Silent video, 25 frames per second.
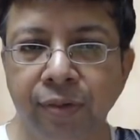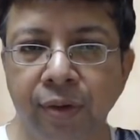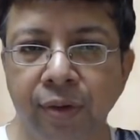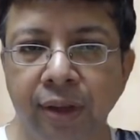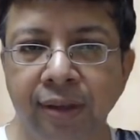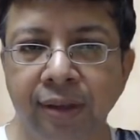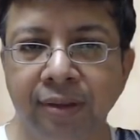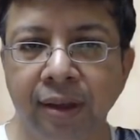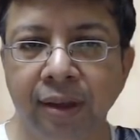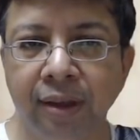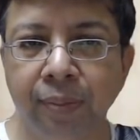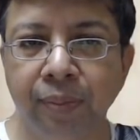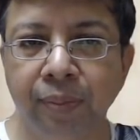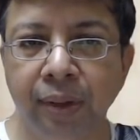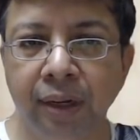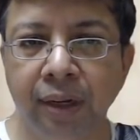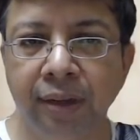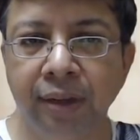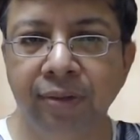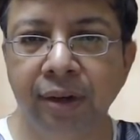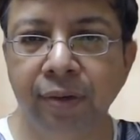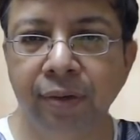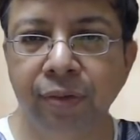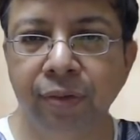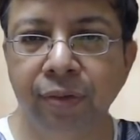For example,
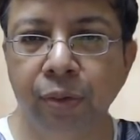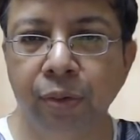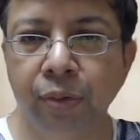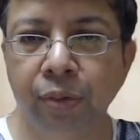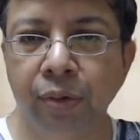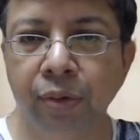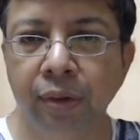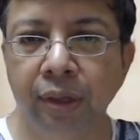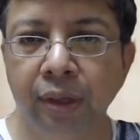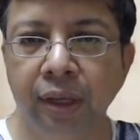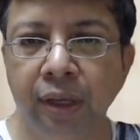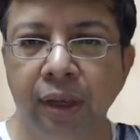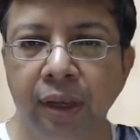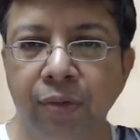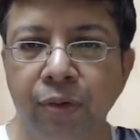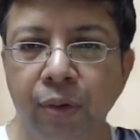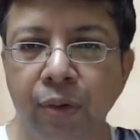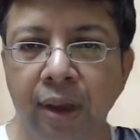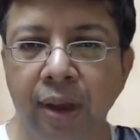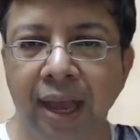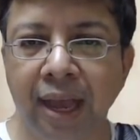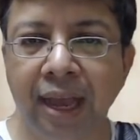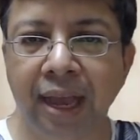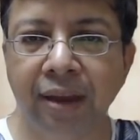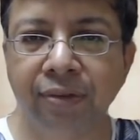even if
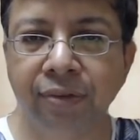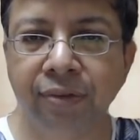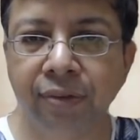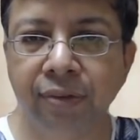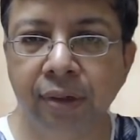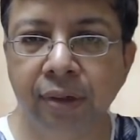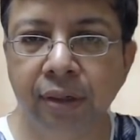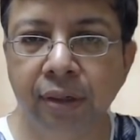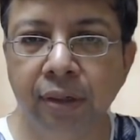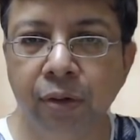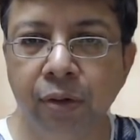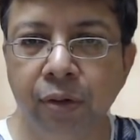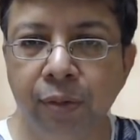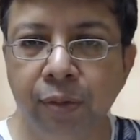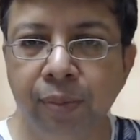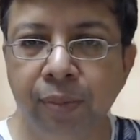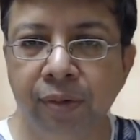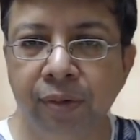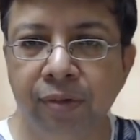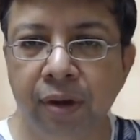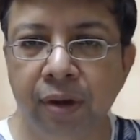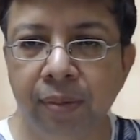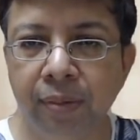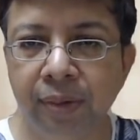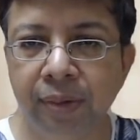you have a good
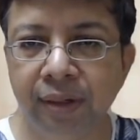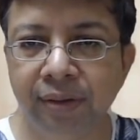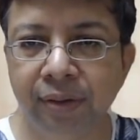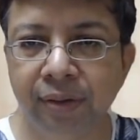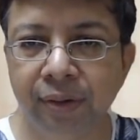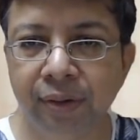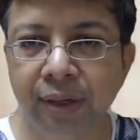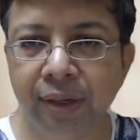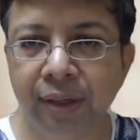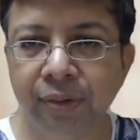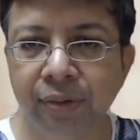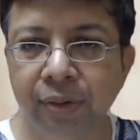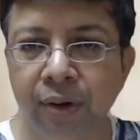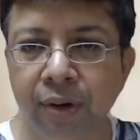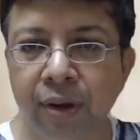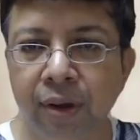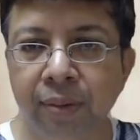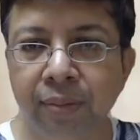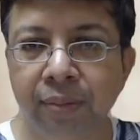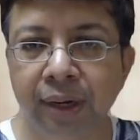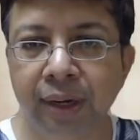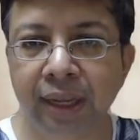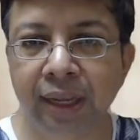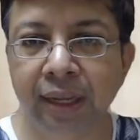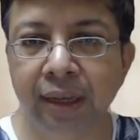performance, okay, so now
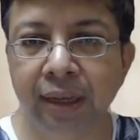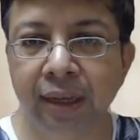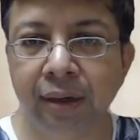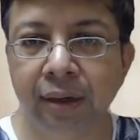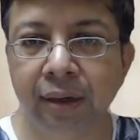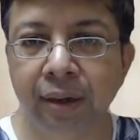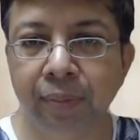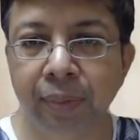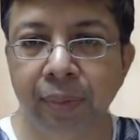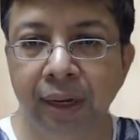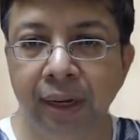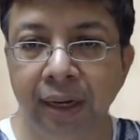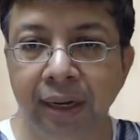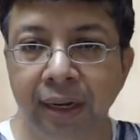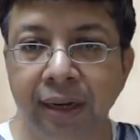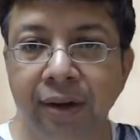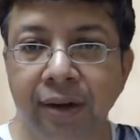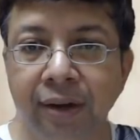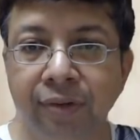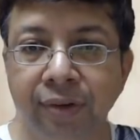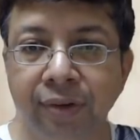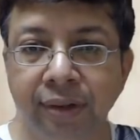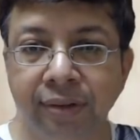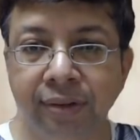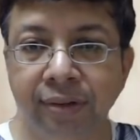I'm taking a completely
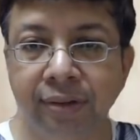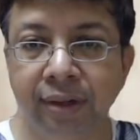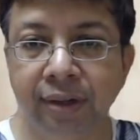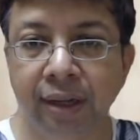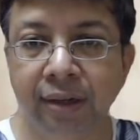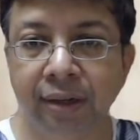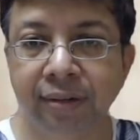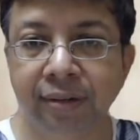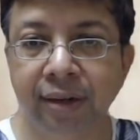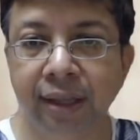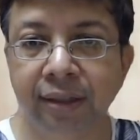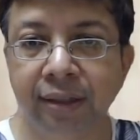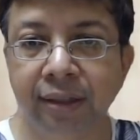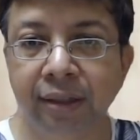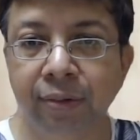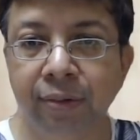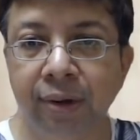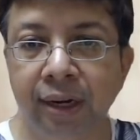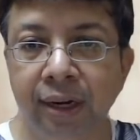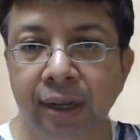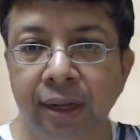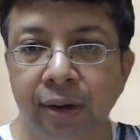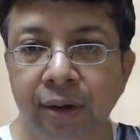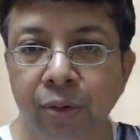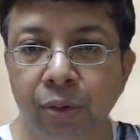different stance like the
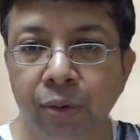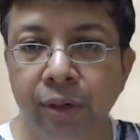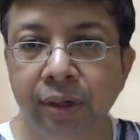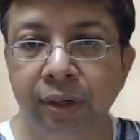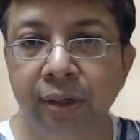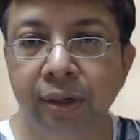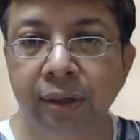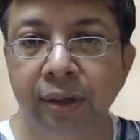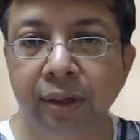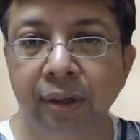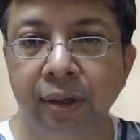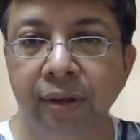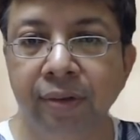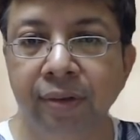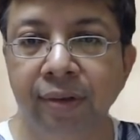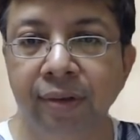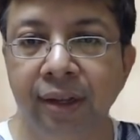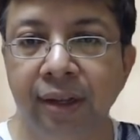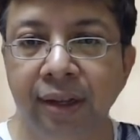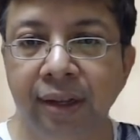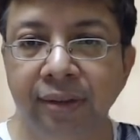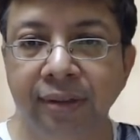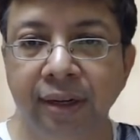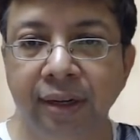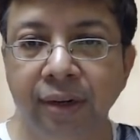one I wrote,
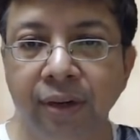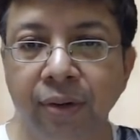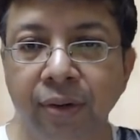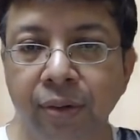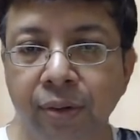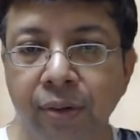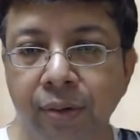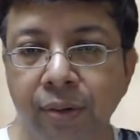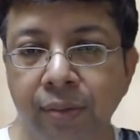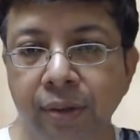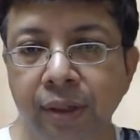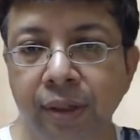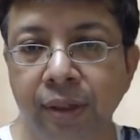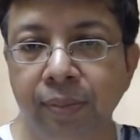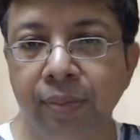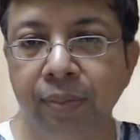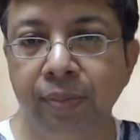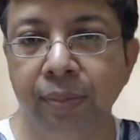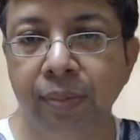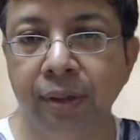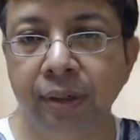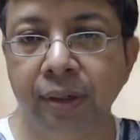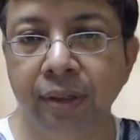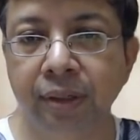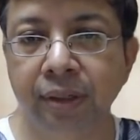where I said
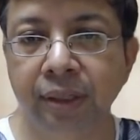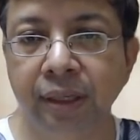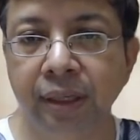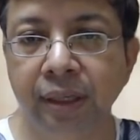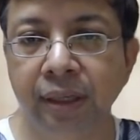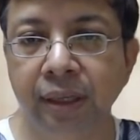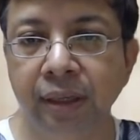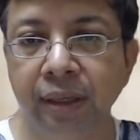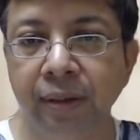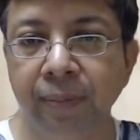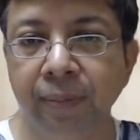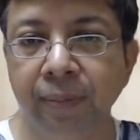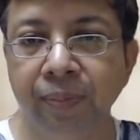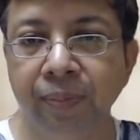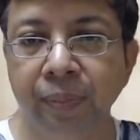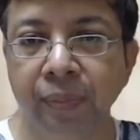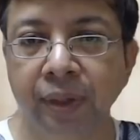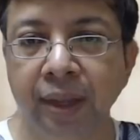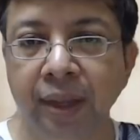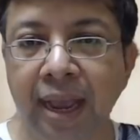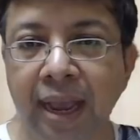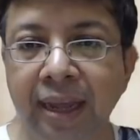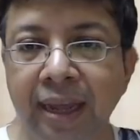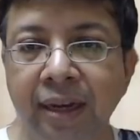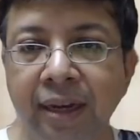the
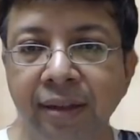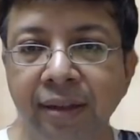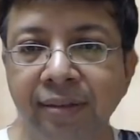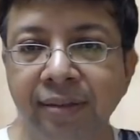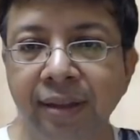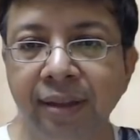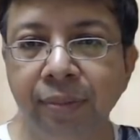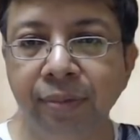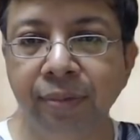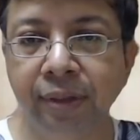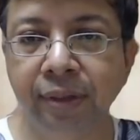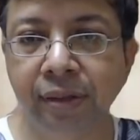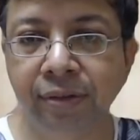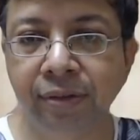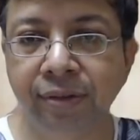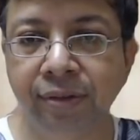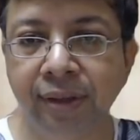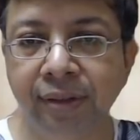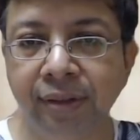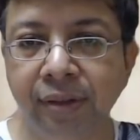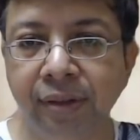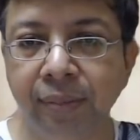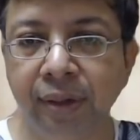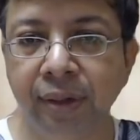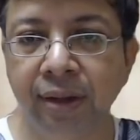analysts themselves
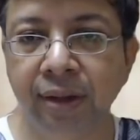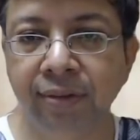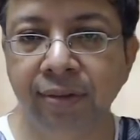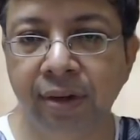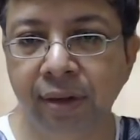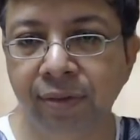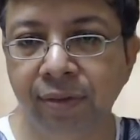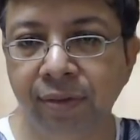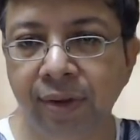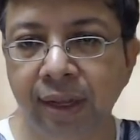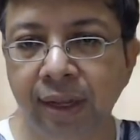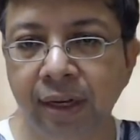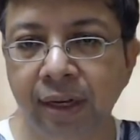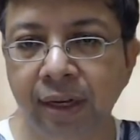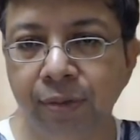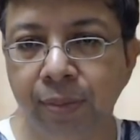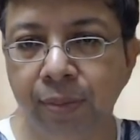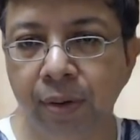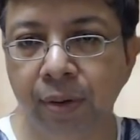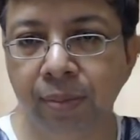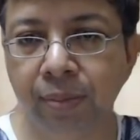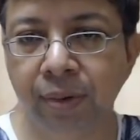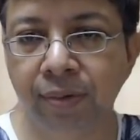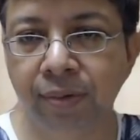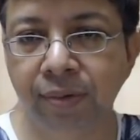face a behavioral finance
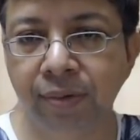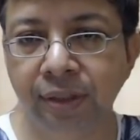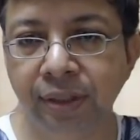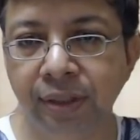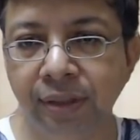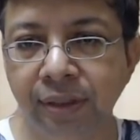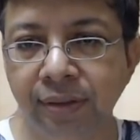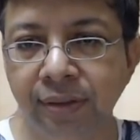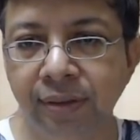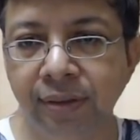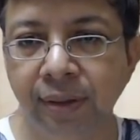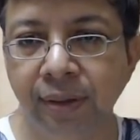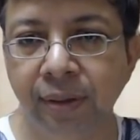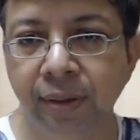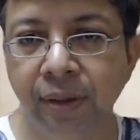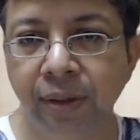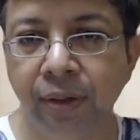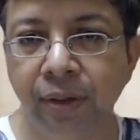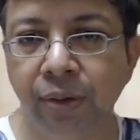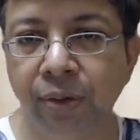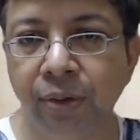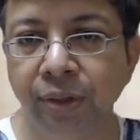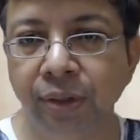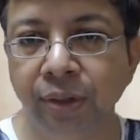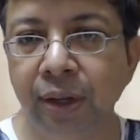problem, which is
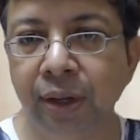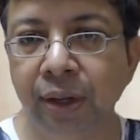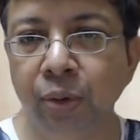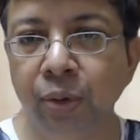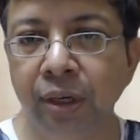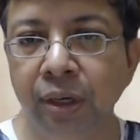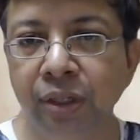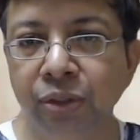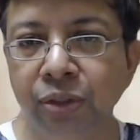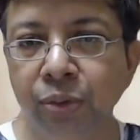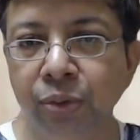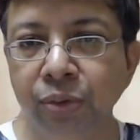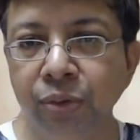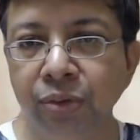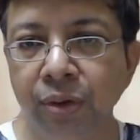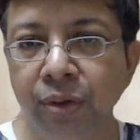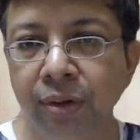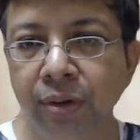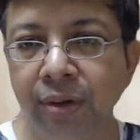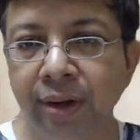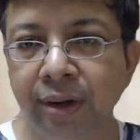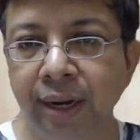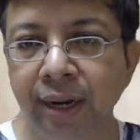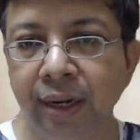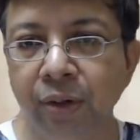their own issues
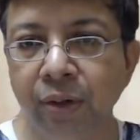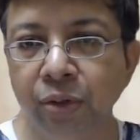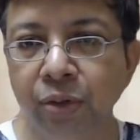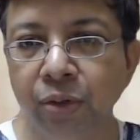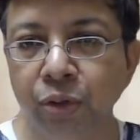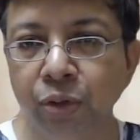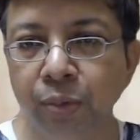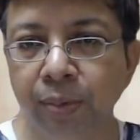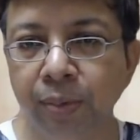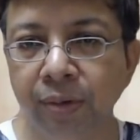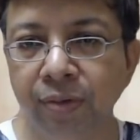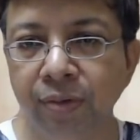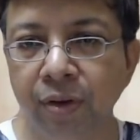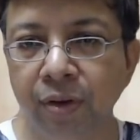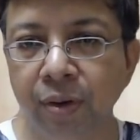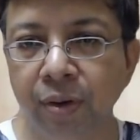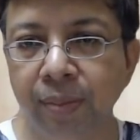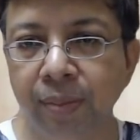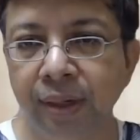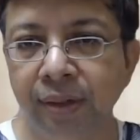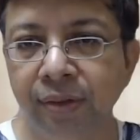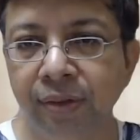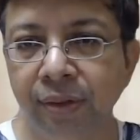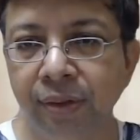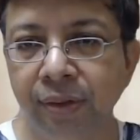on trying to show
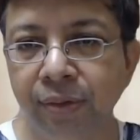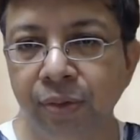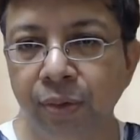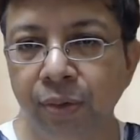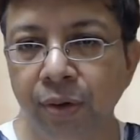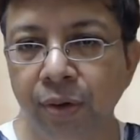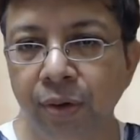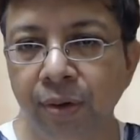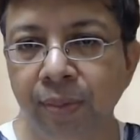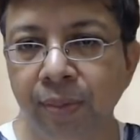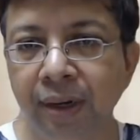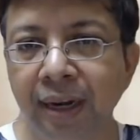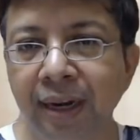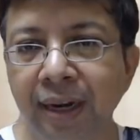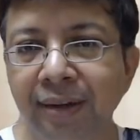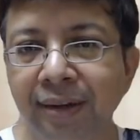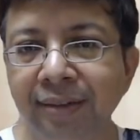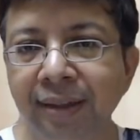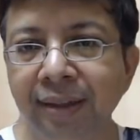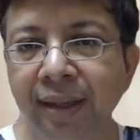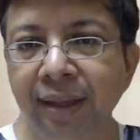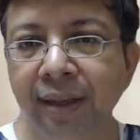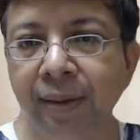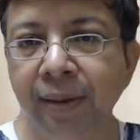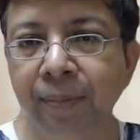performance and so on. But let's
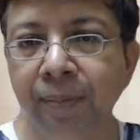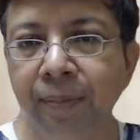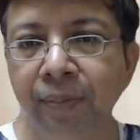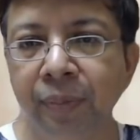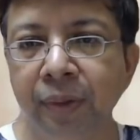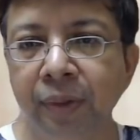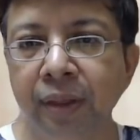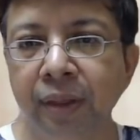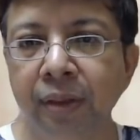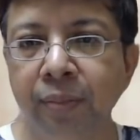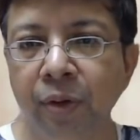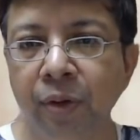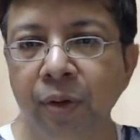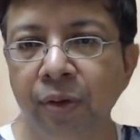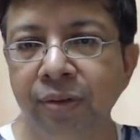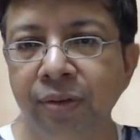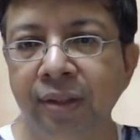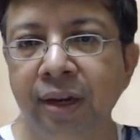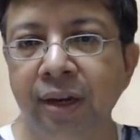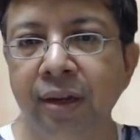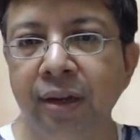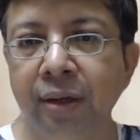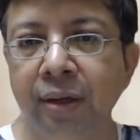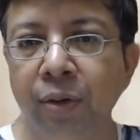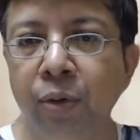say, because
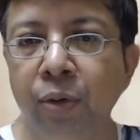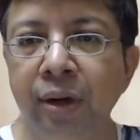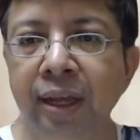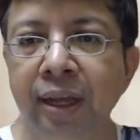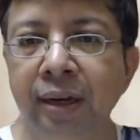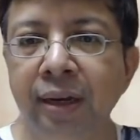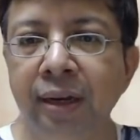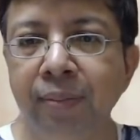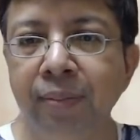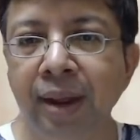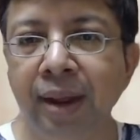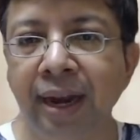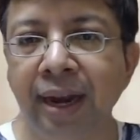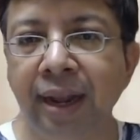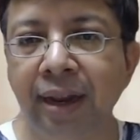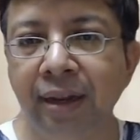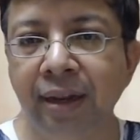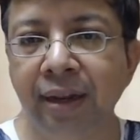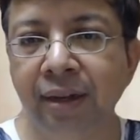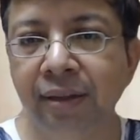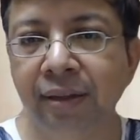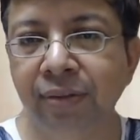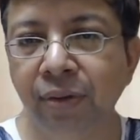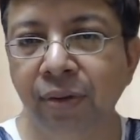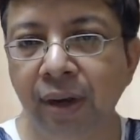there are good and bad
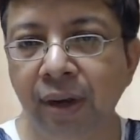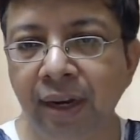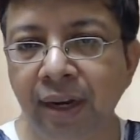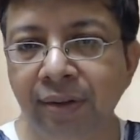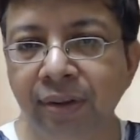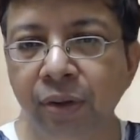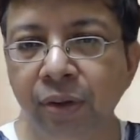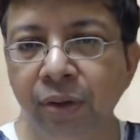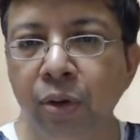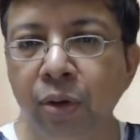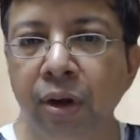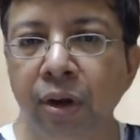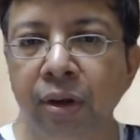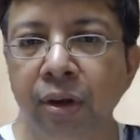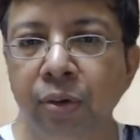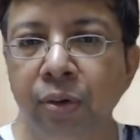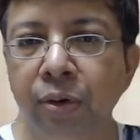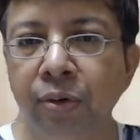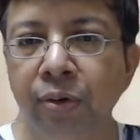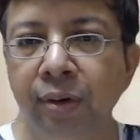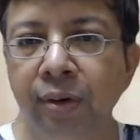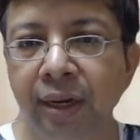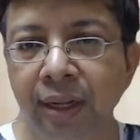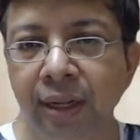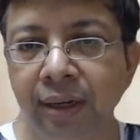analysts, so let's say you got a
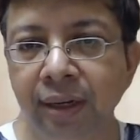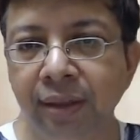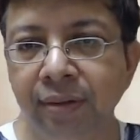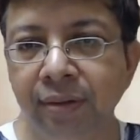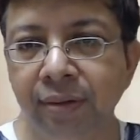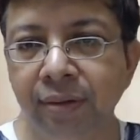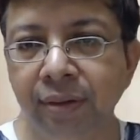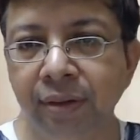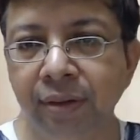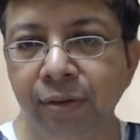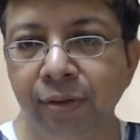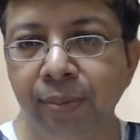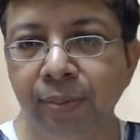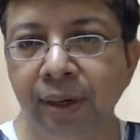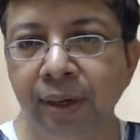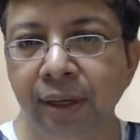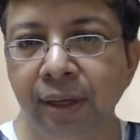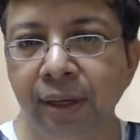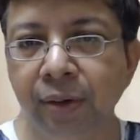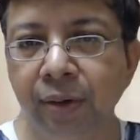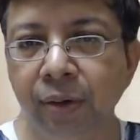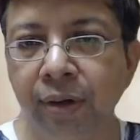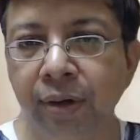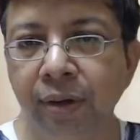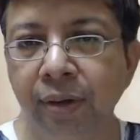good one and he's
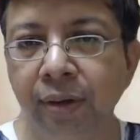pretty good.